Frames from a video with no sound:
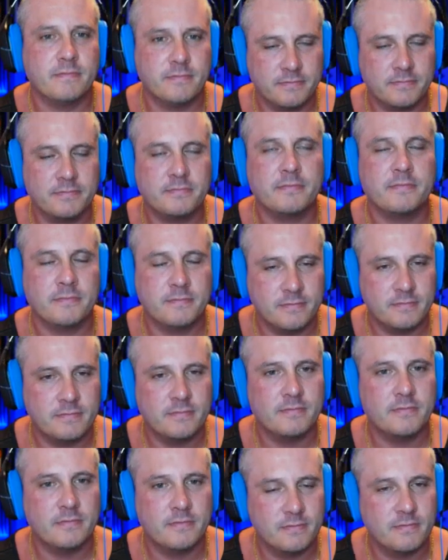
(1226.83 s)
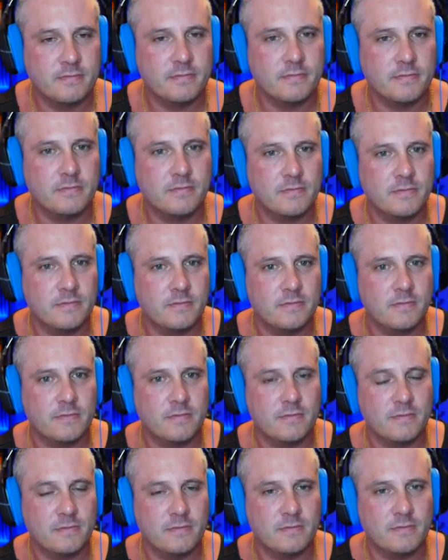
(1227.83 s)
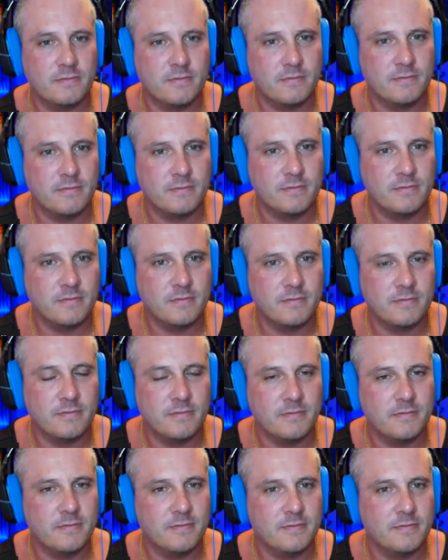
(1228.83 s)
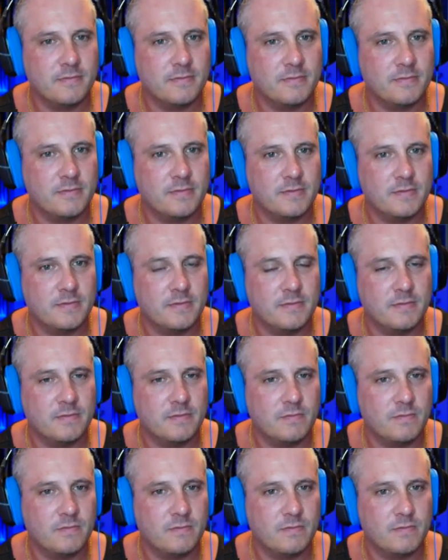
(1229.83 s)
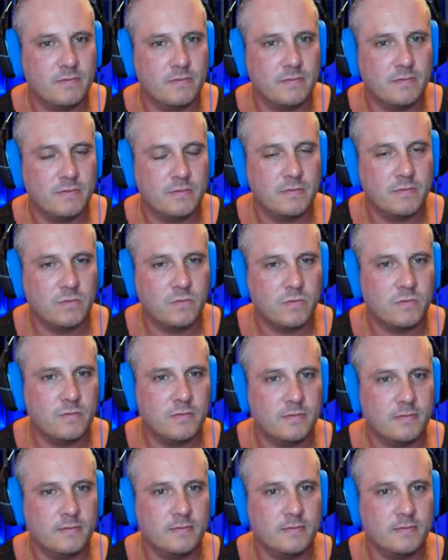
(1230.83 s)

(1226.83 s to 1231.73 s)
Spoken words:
(not speaking)